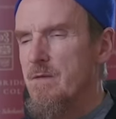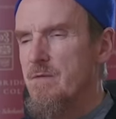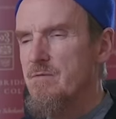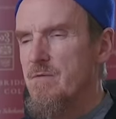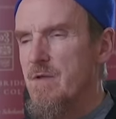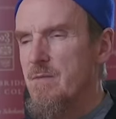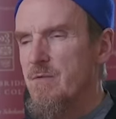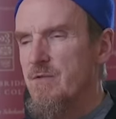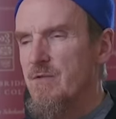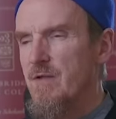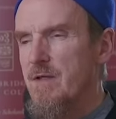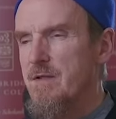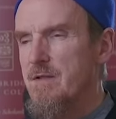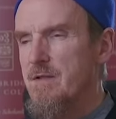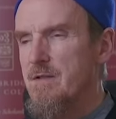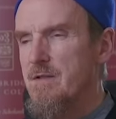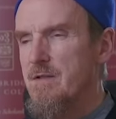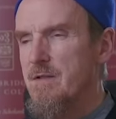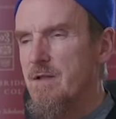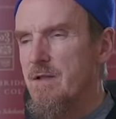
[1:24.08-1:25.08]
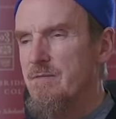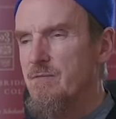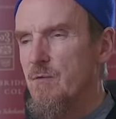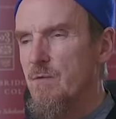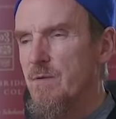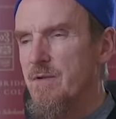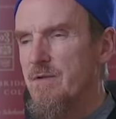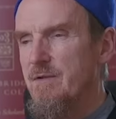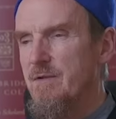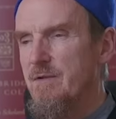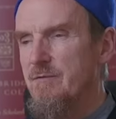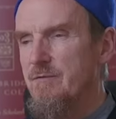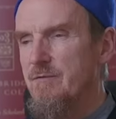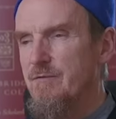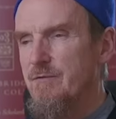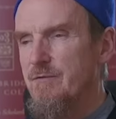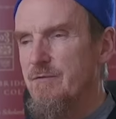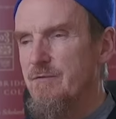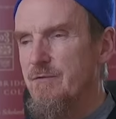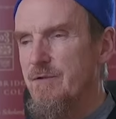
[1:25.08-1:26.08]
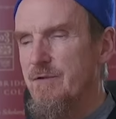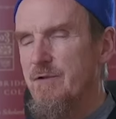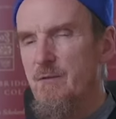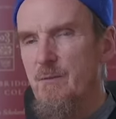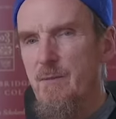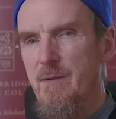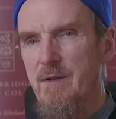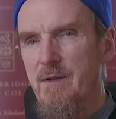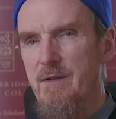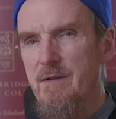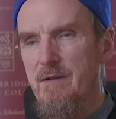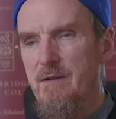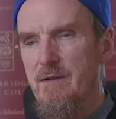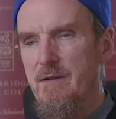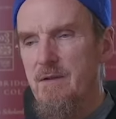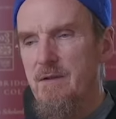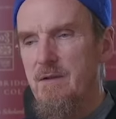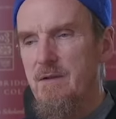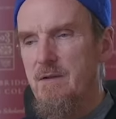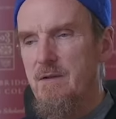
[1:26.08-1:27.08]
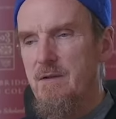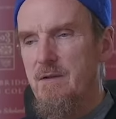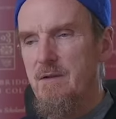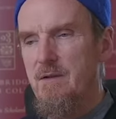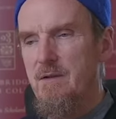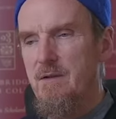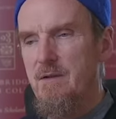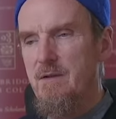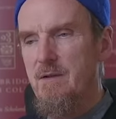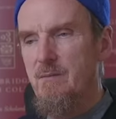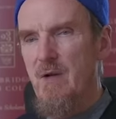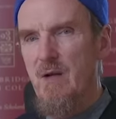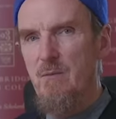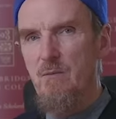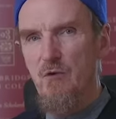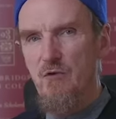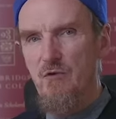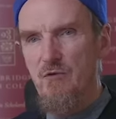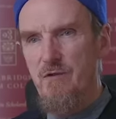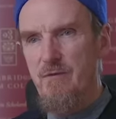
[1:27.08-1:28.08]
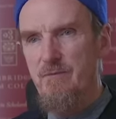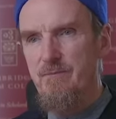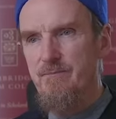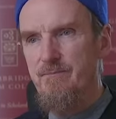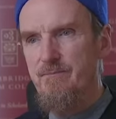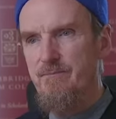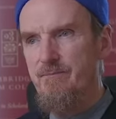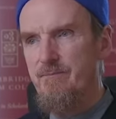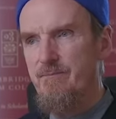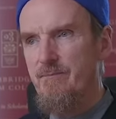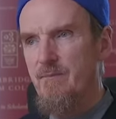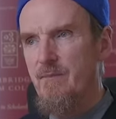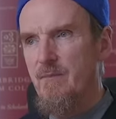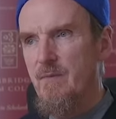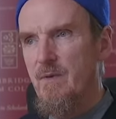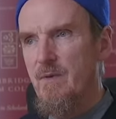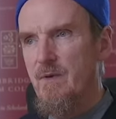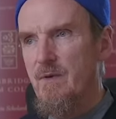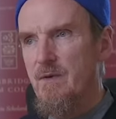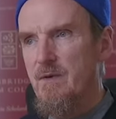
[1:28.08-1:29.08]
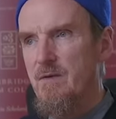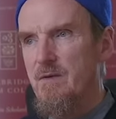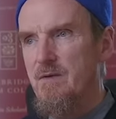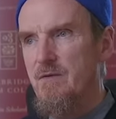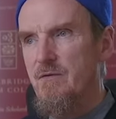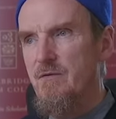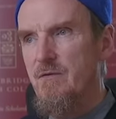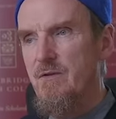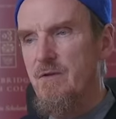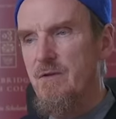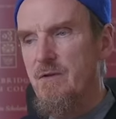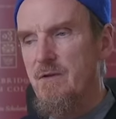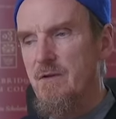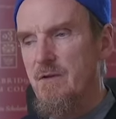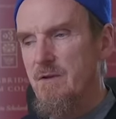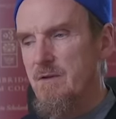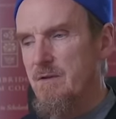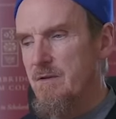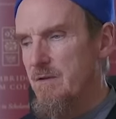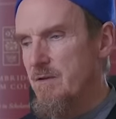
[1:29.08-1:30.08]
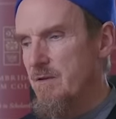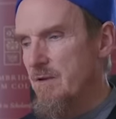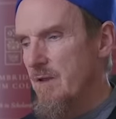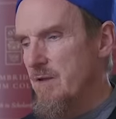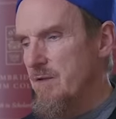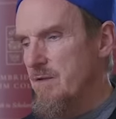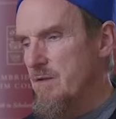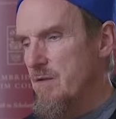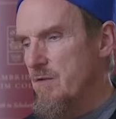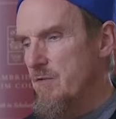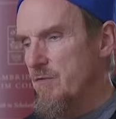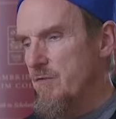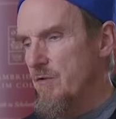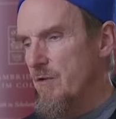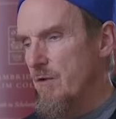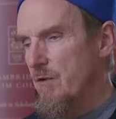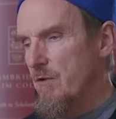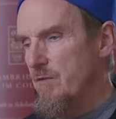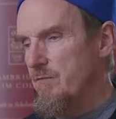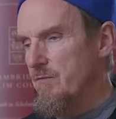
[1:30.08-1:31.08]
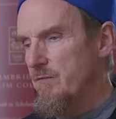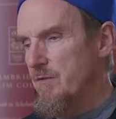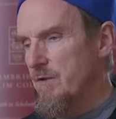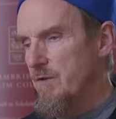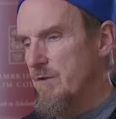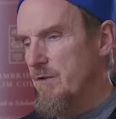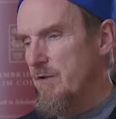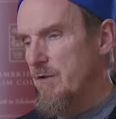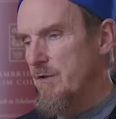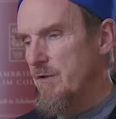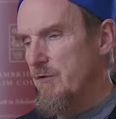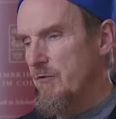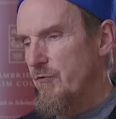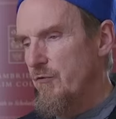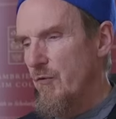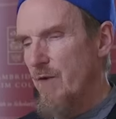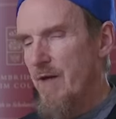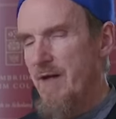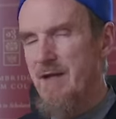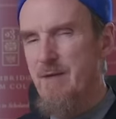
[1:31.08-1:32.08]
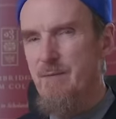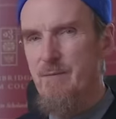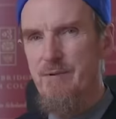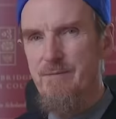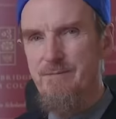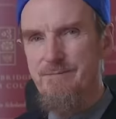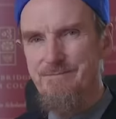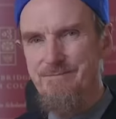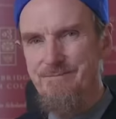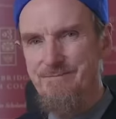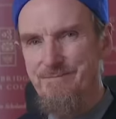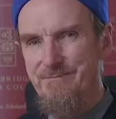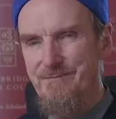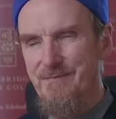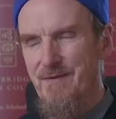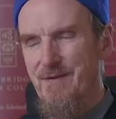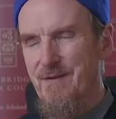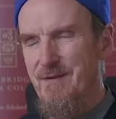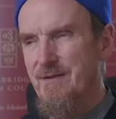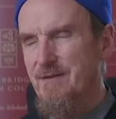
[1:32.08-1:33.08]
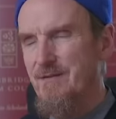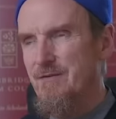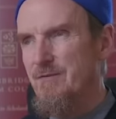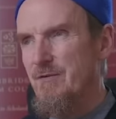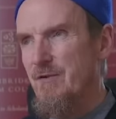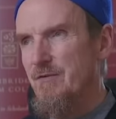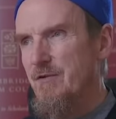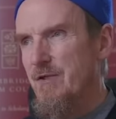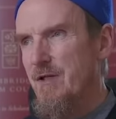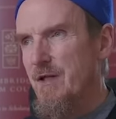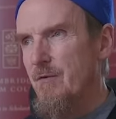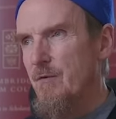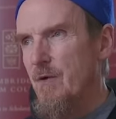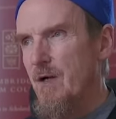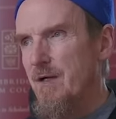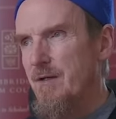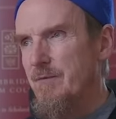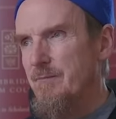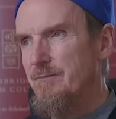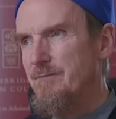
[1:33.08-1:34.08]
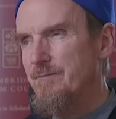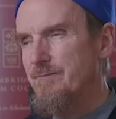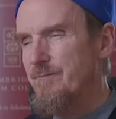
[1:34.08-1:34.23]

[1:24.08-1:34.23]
Famous hadith that I've always loved, narrated by Imam Muslim. It's in the hadiths of Suhaib, radiallahu an.